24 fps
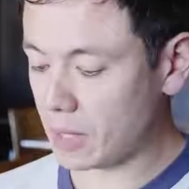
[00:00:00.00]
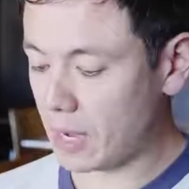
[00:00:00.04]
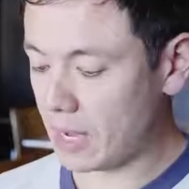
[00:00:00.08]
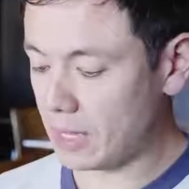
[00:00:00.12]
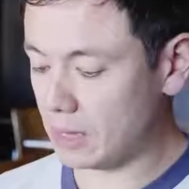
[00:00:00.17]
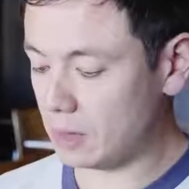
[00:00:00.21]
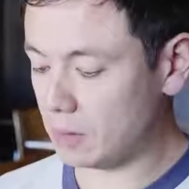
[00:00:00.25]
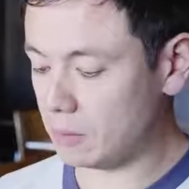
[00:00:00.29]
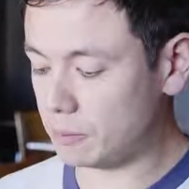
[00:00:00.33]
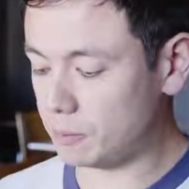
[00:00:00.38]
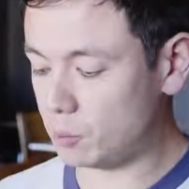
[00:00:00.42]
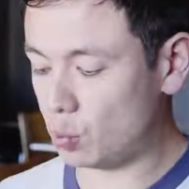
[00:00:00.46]

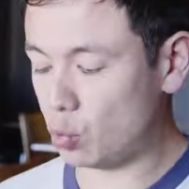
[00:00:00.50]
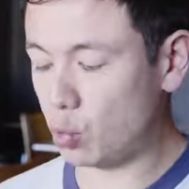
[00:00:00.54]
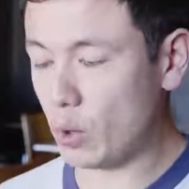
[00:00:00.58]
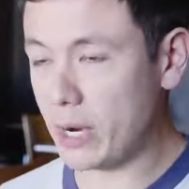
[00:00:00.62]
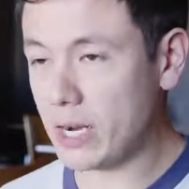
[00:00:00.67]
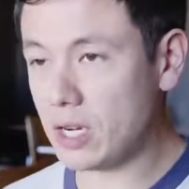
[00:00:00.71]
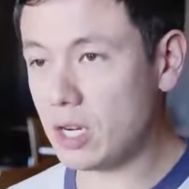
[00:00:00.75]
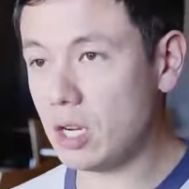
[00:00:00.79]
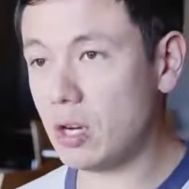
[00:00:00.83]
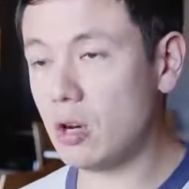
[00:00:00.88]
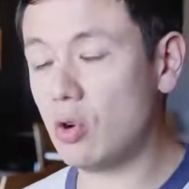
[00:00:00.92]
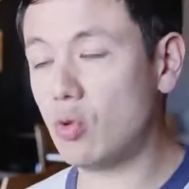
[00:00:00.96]
I
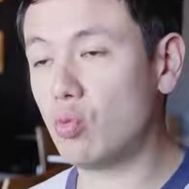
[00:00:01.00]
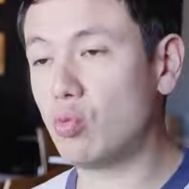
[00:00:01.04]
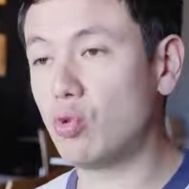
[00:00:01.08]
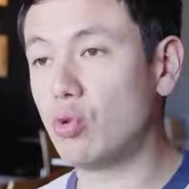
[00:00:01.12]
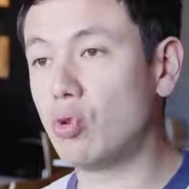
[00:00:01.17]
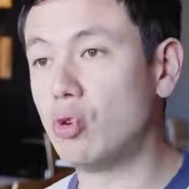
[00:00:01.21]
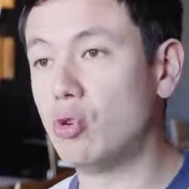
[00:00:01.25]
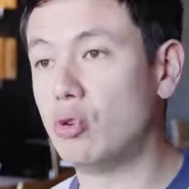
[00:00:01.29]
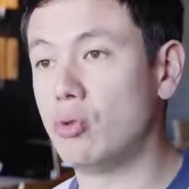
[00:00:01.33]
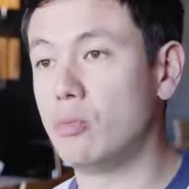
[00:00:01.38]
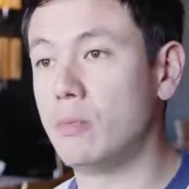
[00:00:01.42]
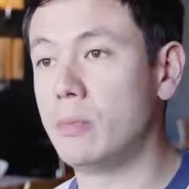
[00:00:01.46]
rented a
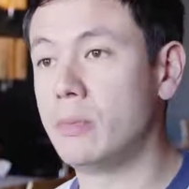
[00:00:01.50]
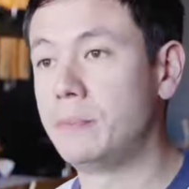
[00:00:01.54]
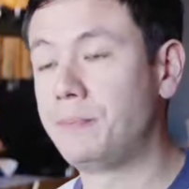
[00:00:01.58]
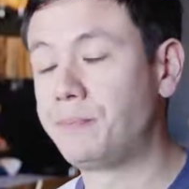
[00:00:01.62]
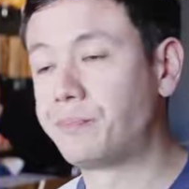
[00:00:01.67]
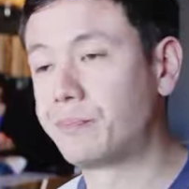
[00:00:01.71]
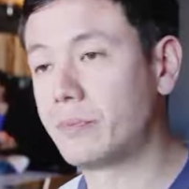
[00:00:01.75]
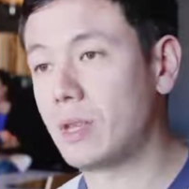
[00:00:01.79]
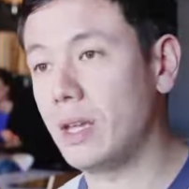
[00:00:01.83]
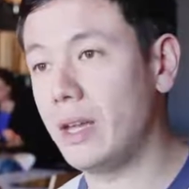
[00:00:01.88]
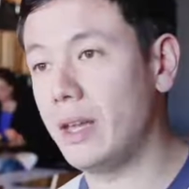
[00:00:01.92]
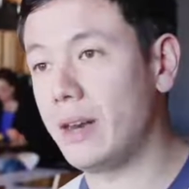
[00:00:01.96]
room
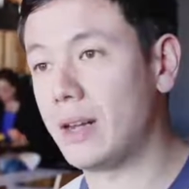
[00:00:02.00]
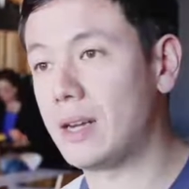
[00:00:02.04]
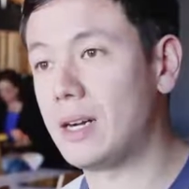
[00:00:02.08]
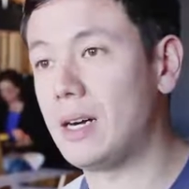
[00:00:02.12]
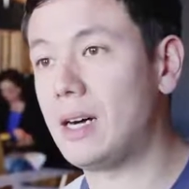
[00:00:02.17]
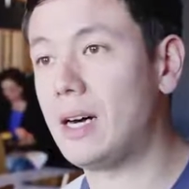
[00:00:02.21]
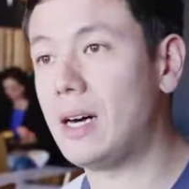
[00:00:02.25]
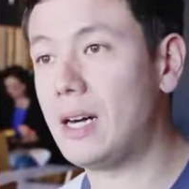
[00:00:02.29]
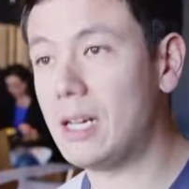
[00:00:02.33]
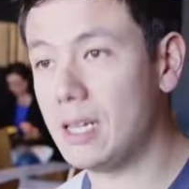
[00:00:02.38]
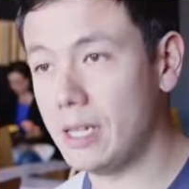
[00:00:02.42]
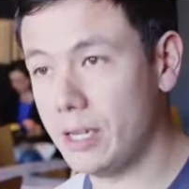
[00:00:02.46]
at a
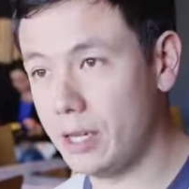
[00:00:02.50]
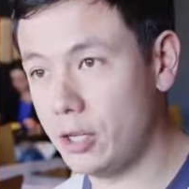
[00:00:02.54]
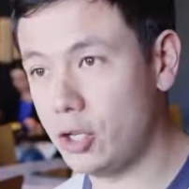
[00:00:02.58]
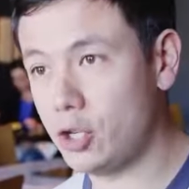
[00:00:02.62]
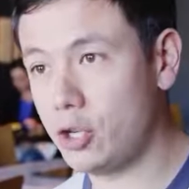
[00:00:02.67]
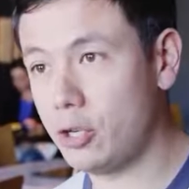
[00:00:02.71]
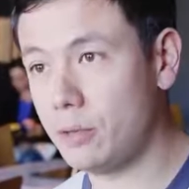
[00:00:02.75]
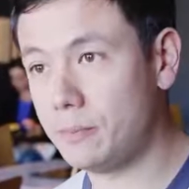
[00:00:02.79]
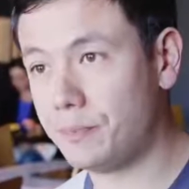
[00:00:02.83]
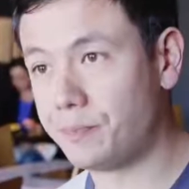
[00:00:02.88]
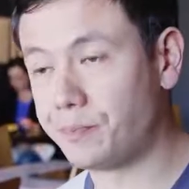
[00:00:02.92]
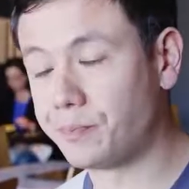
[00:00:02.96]

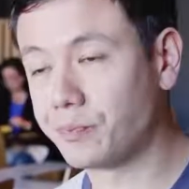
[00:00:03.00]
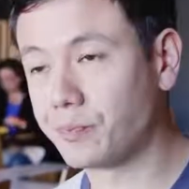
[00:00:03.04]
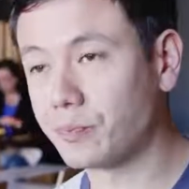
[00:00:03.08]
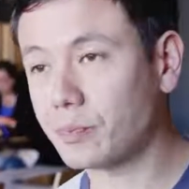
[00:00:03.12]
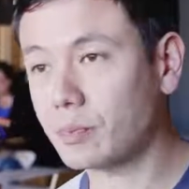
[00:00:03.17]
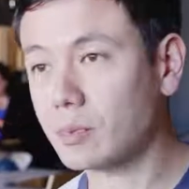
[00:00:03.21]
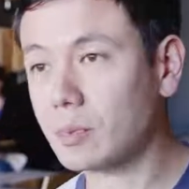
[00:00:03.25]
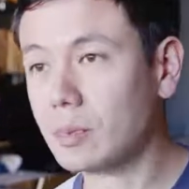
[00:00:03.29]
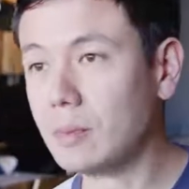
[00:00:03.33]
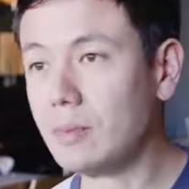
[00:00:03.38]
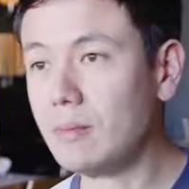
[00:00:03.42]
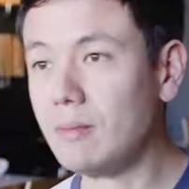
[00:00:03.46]
college,
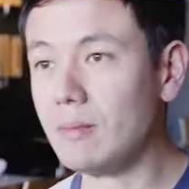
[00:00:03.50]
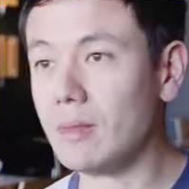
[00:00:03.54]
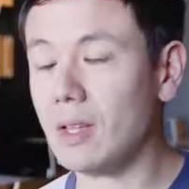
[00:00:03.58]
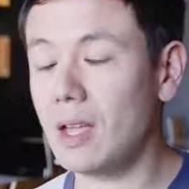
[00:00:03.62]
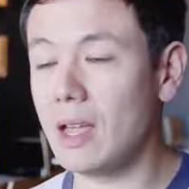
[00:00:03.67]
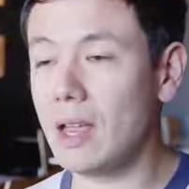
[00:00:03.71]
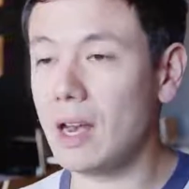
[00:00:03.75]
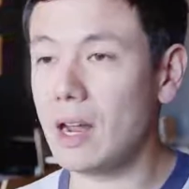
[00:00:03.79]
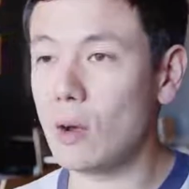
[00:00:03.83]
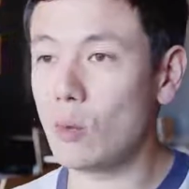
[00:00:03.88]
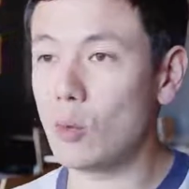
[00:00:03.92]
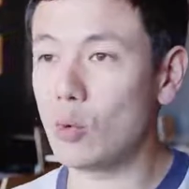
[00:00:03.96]

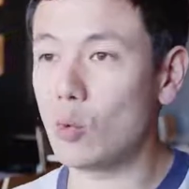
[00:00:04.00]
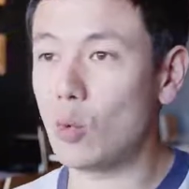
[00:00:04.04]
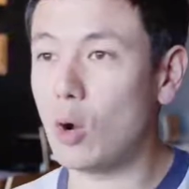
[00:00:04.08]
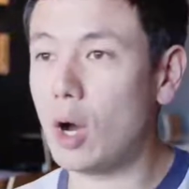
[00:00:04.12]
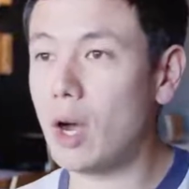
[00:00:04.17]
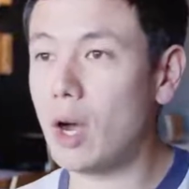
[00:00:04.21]
and I would